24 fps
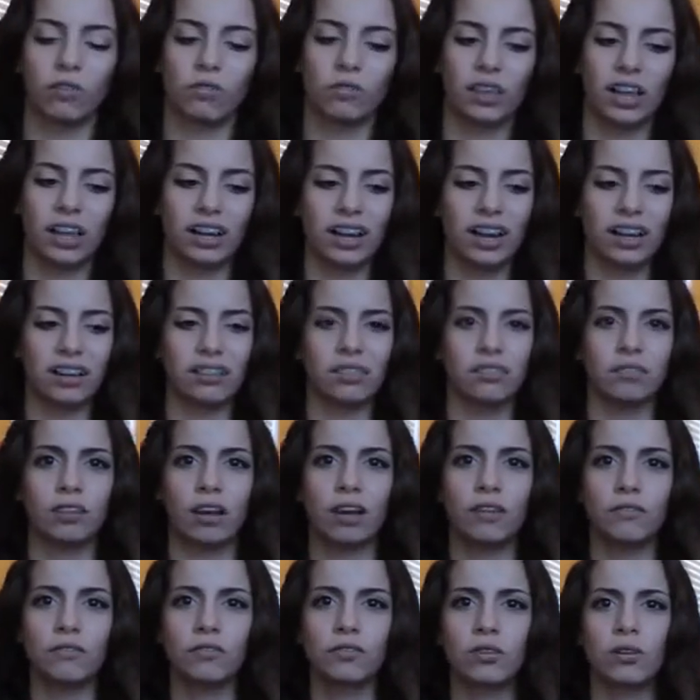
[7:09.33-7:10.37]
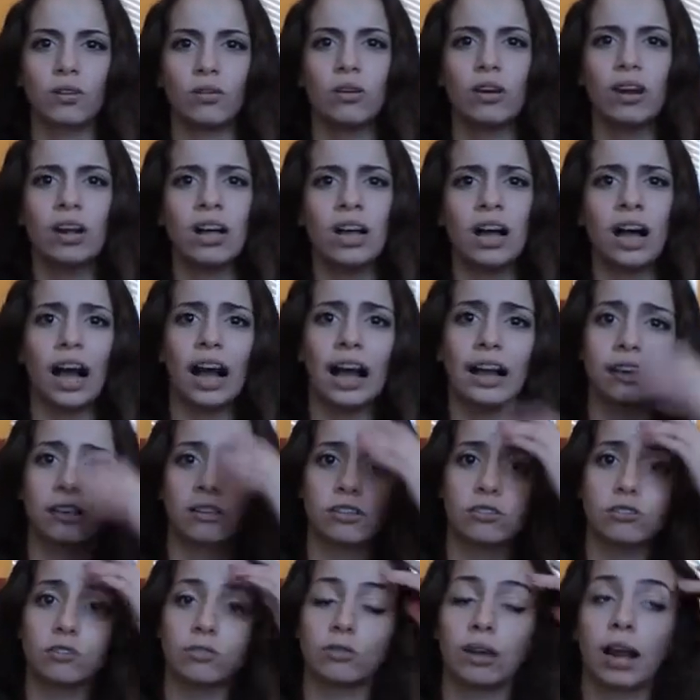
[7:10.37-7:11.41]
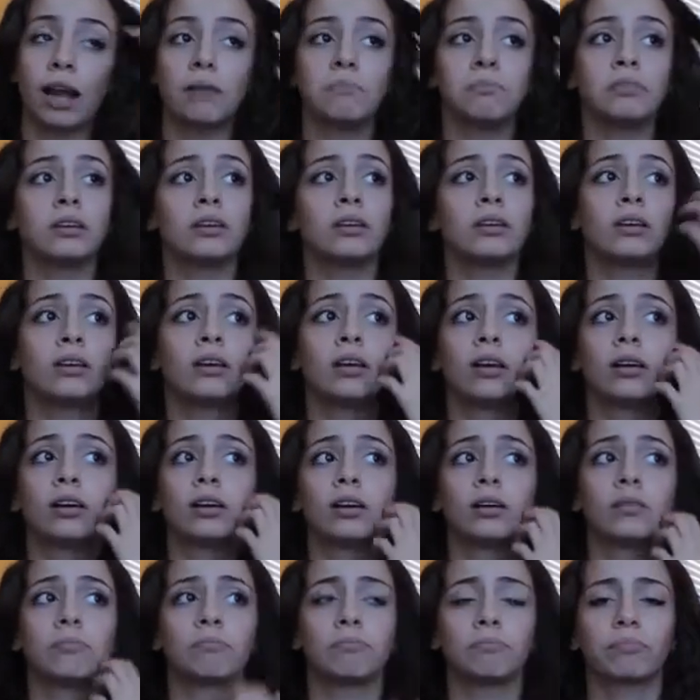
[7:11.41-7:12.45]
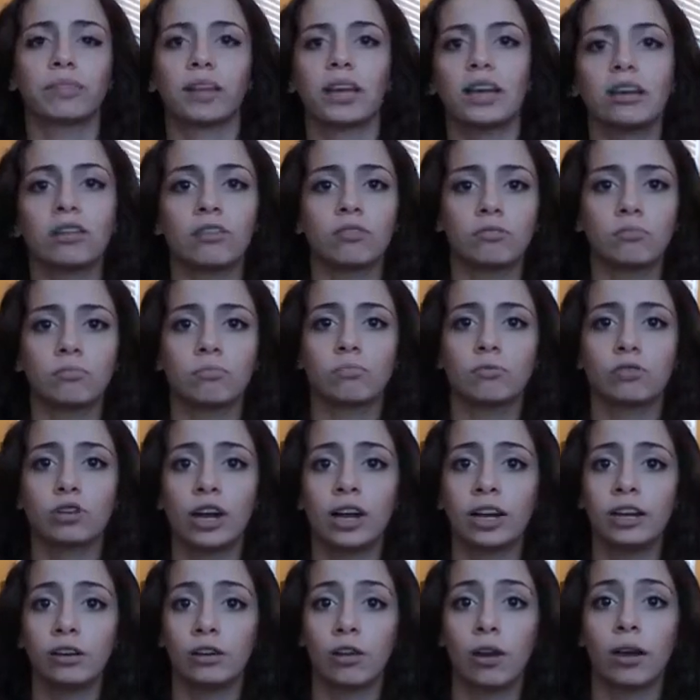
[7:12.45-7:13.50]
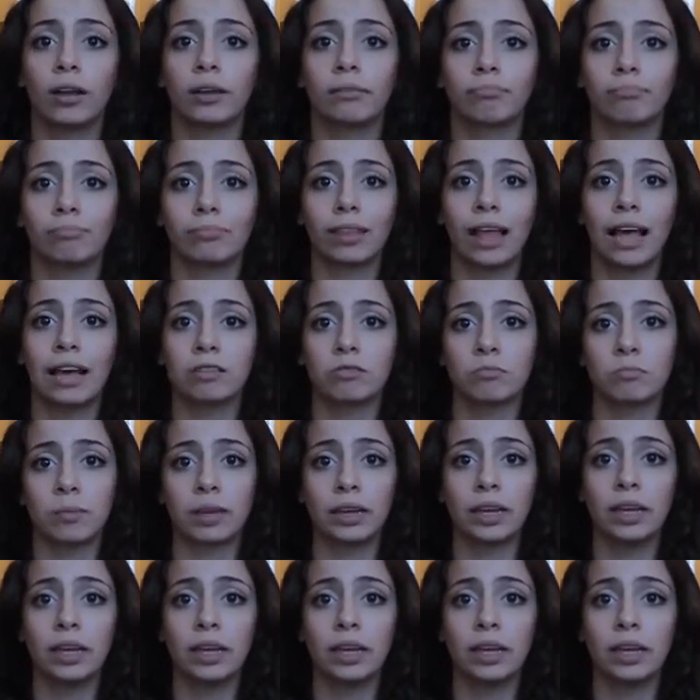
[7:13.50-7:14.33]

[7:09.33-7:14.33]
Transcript: go for that kind of stuff, so I just grabbed it um, and tried it on last